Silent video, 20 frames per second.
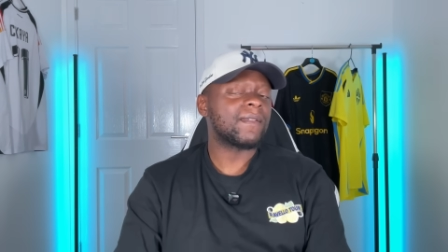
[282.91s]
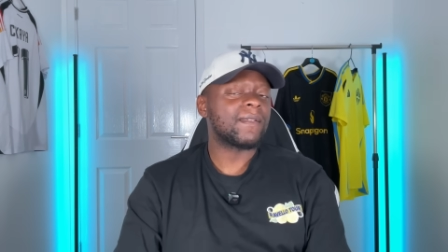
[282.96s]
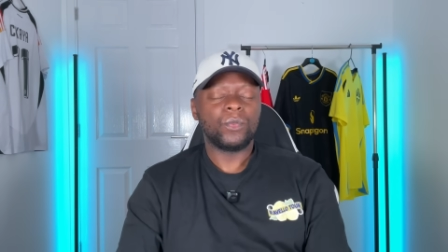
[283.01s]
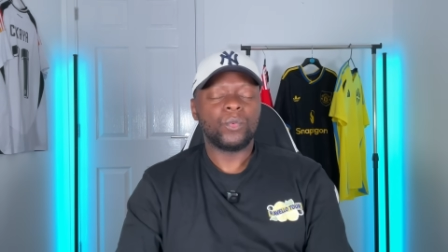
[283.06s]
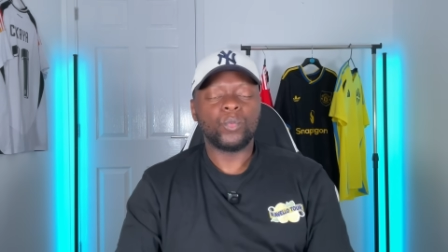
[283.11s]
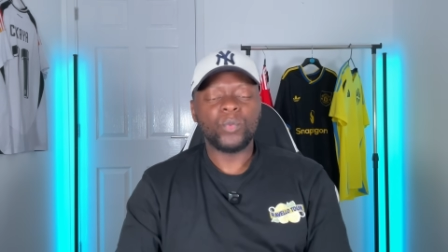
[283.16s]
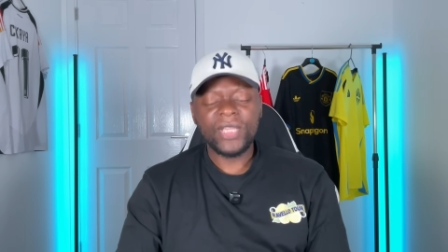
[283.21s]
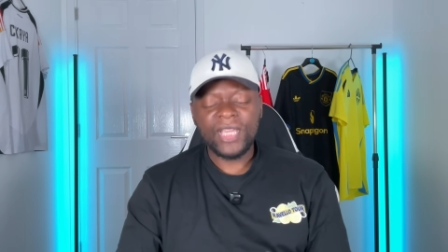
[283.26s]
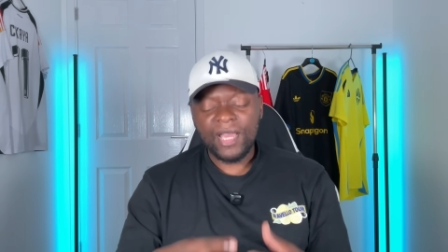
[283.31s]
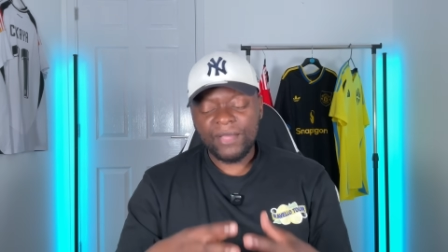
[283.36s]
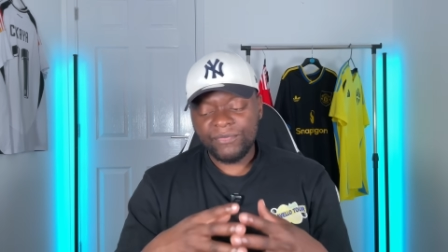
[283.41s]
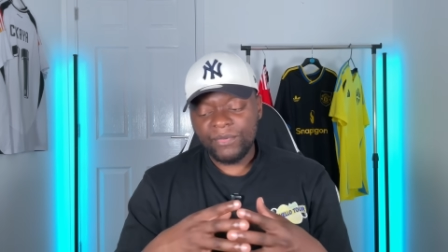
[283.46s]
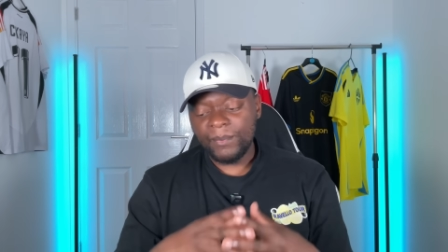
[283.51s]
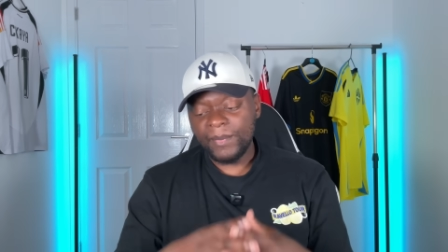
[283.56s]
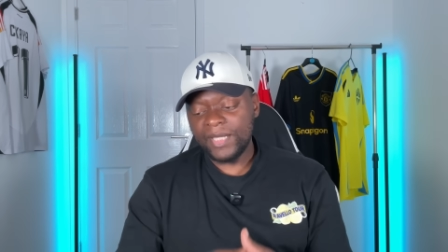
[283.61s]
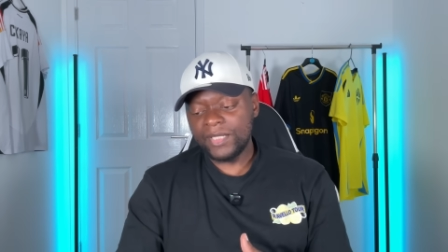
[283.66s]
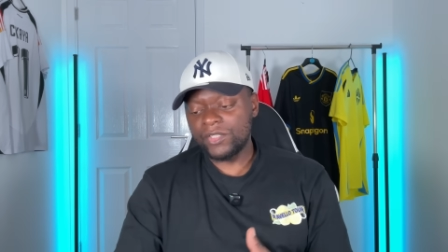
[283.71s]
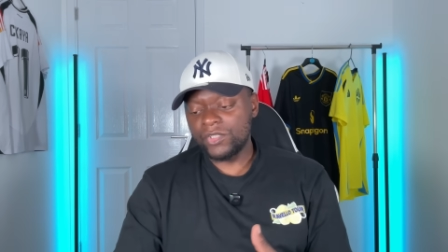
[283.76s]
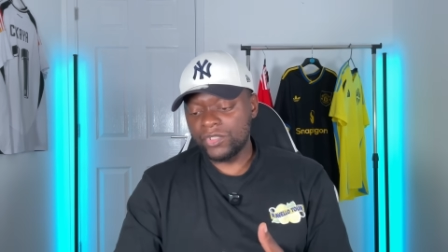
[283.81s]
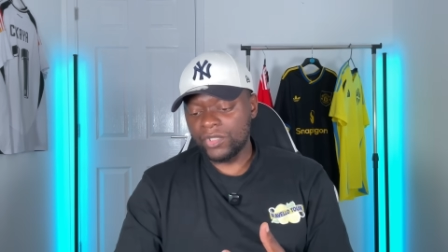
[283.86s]
We have a
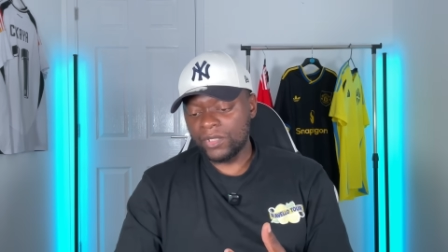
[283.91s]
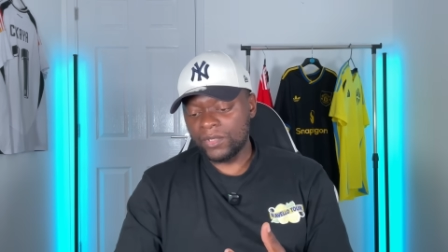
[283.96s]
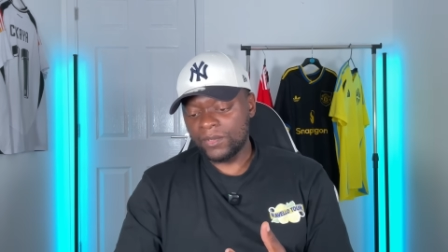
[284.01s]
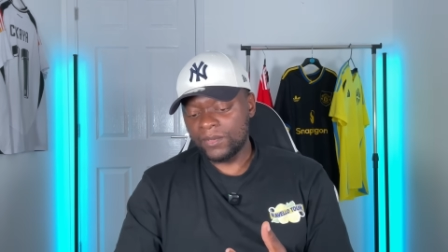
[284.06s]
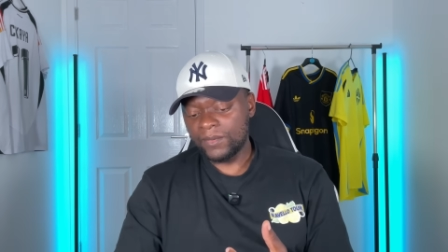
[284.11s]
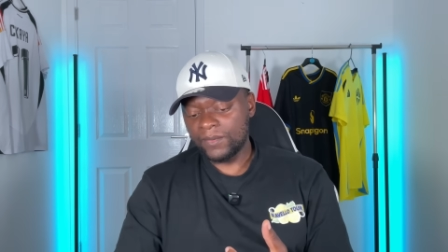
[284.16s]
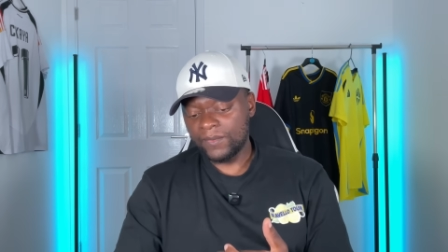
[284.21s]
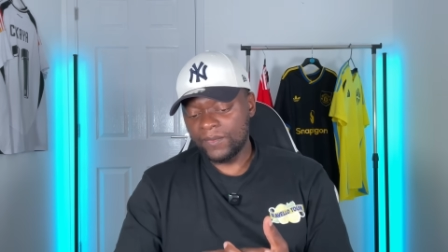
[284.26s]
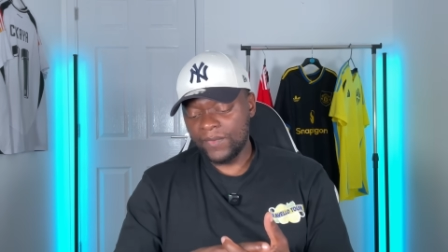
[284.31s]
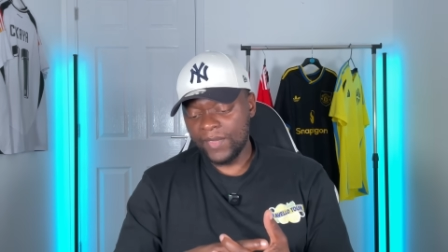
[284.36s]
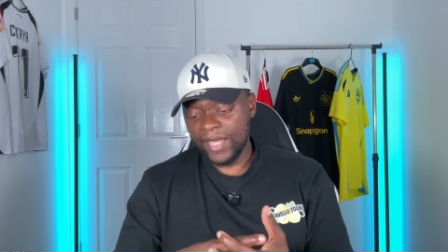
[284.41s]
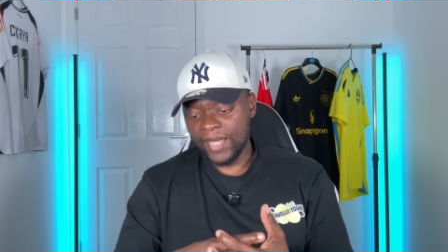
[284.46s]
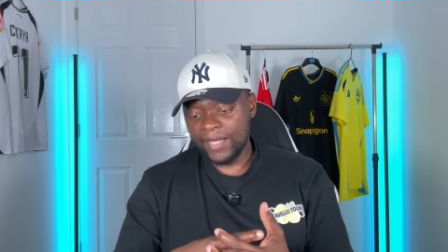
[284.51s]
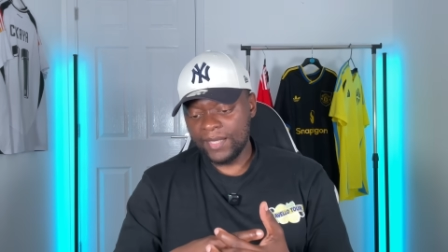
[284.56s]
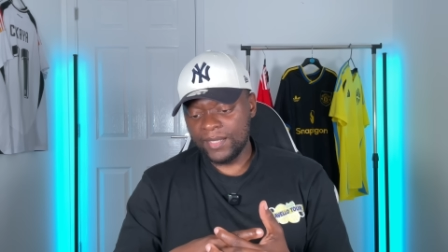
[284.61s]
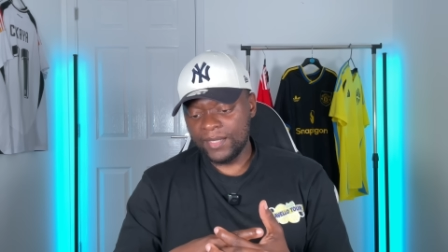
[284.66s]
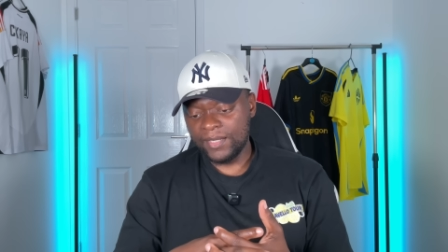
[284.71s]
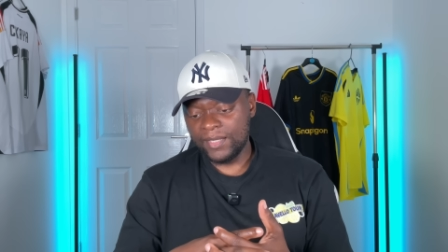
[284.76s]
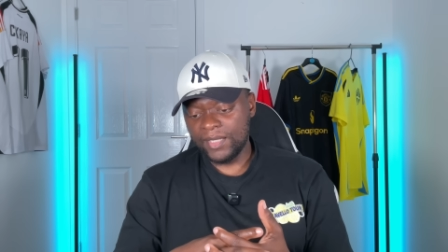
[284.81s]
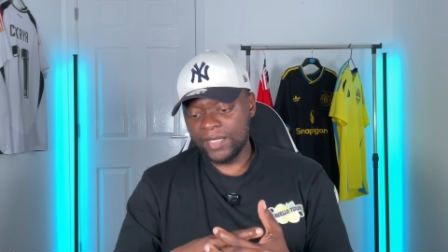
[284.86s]
manager that
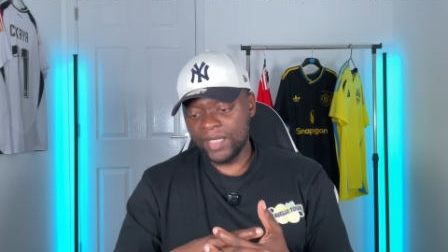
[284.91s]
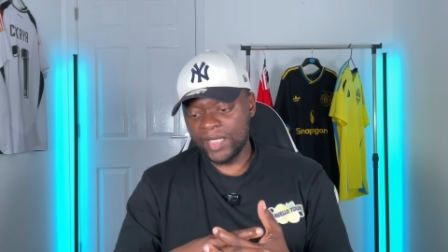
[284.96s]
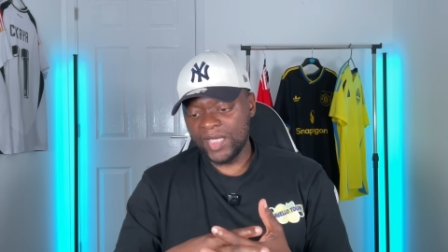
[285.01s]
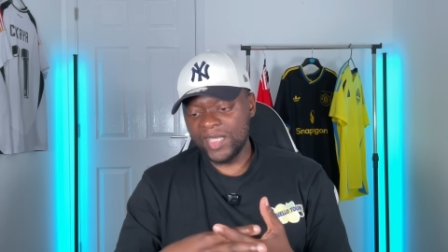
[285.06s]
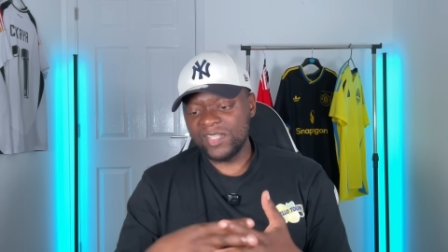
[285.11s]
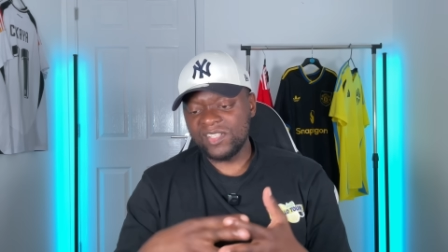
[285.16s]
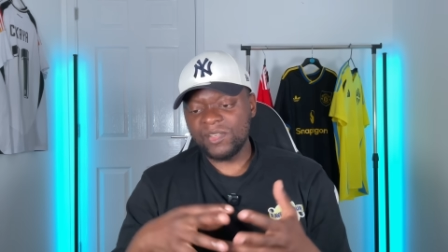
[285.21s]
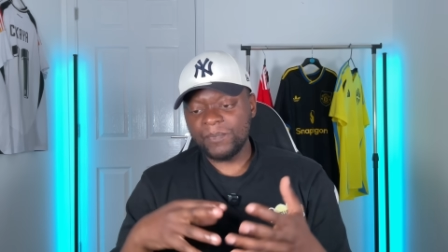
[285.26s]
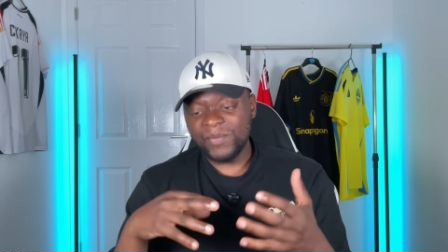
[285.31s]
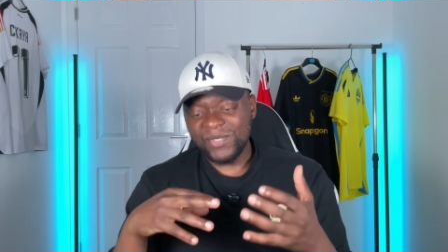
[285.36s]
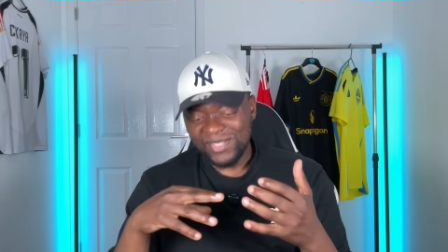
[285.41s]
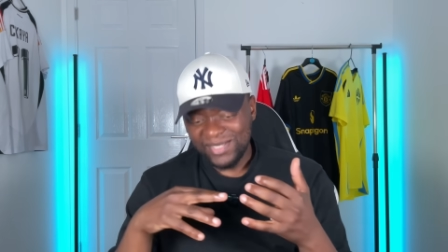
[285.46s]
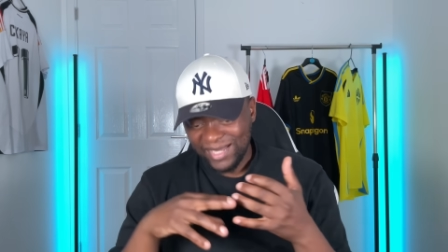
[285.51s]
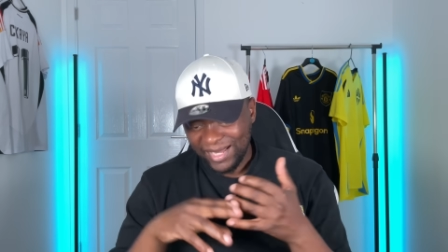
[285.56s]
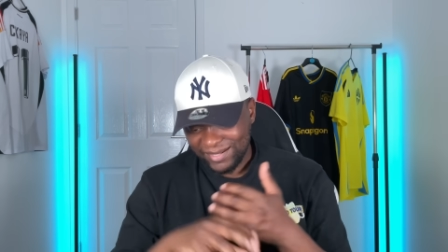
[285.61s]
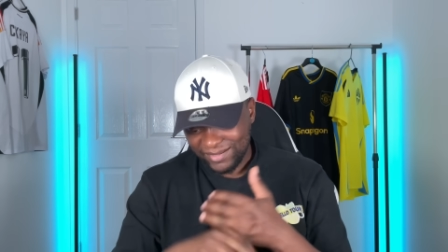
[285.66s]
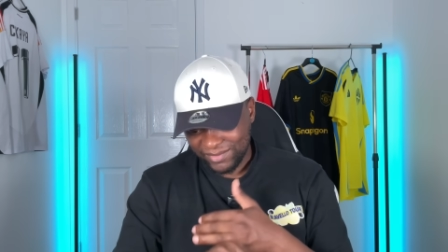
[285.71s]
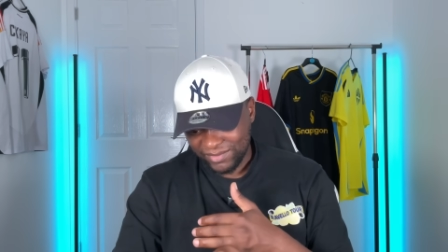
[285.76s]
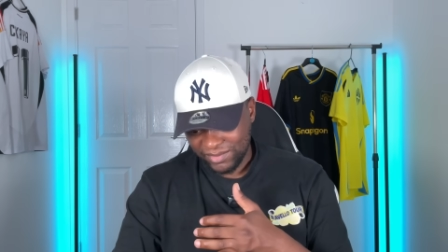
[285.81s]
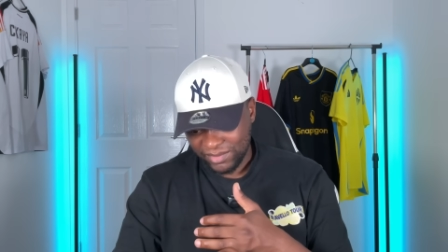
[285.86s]
is
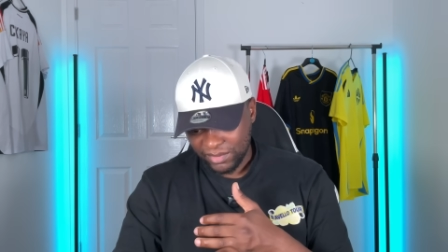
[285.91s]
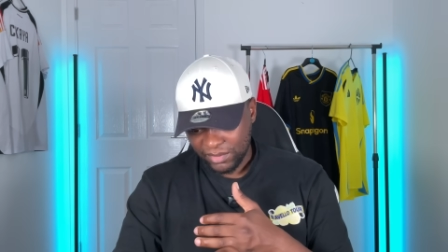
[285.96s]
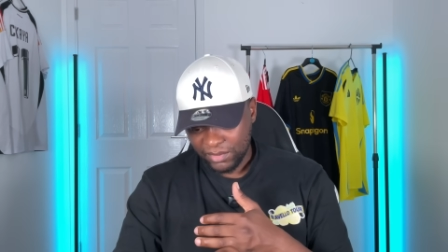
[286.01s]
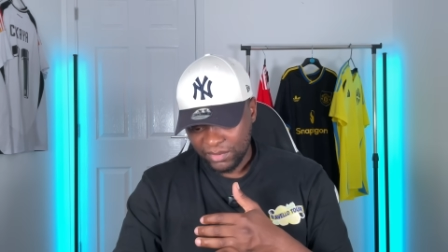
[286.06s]
obsessed